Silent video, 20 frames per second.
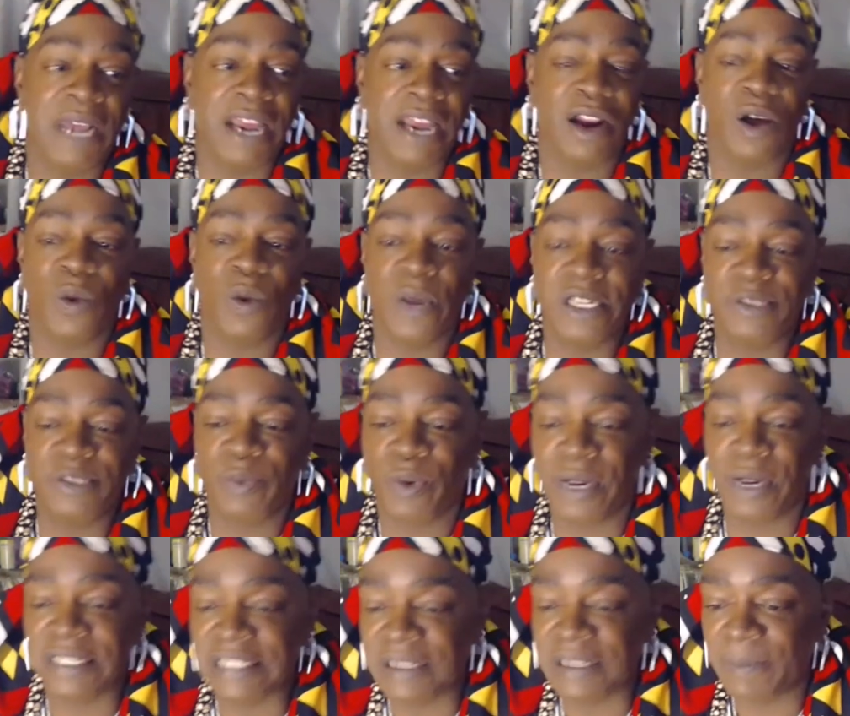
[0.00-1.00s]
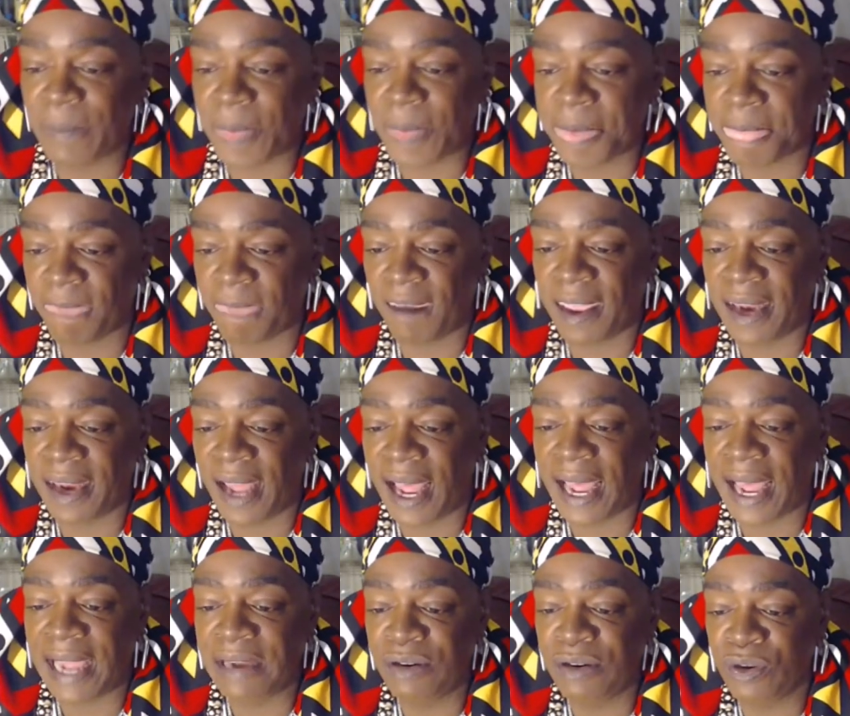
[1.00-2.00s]
always present at
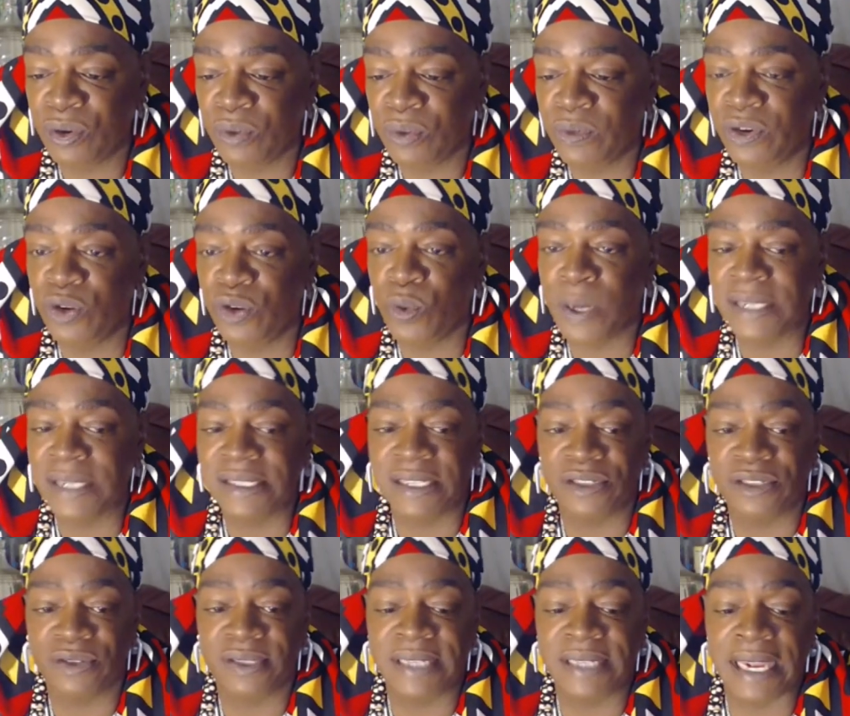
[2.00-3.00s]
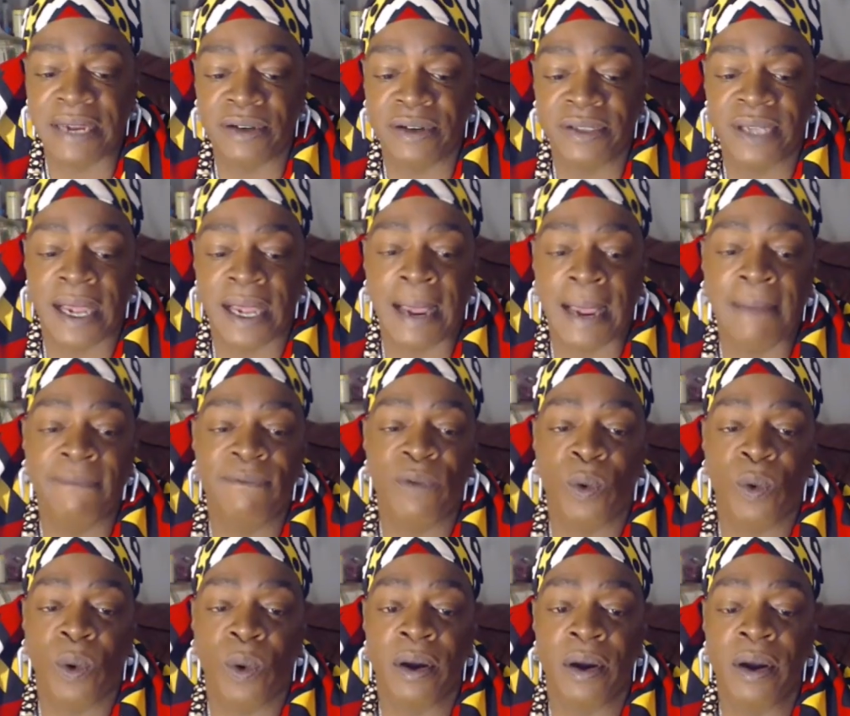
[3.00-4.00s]
high noon U.S. Central Standard Time
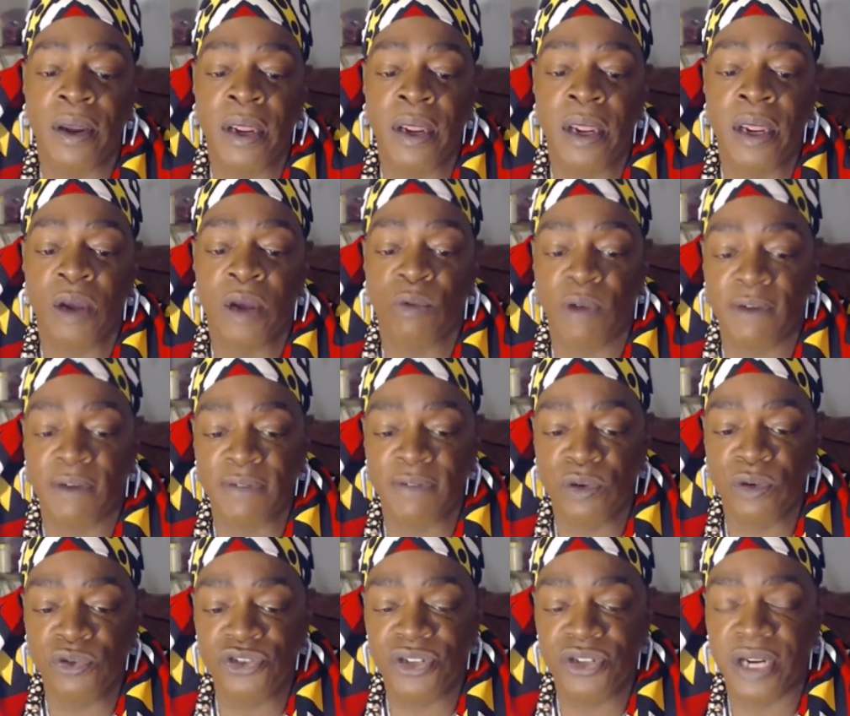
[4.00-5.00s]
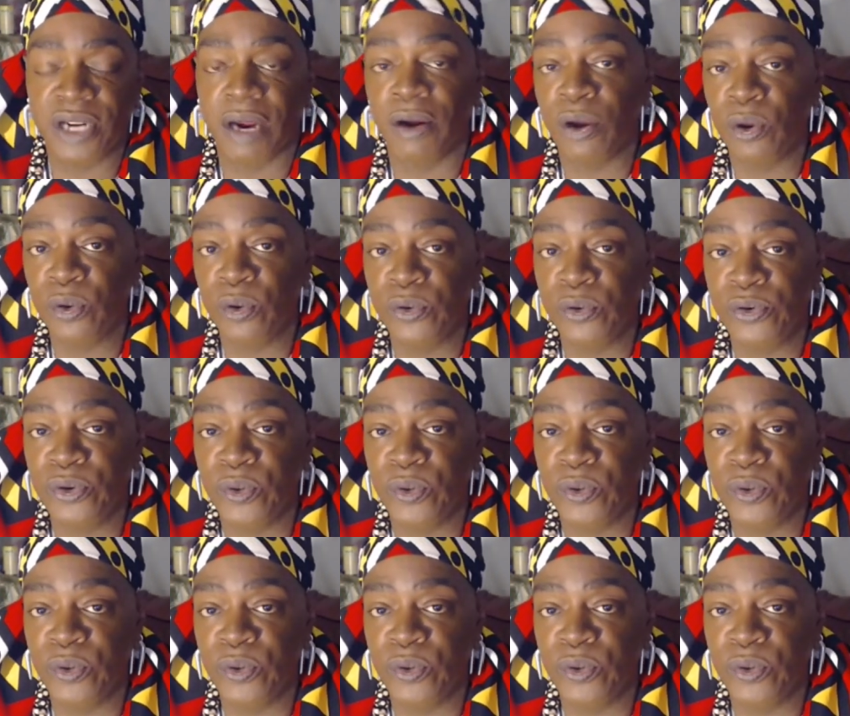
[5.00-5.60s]
for Revolutionary Hoodoo,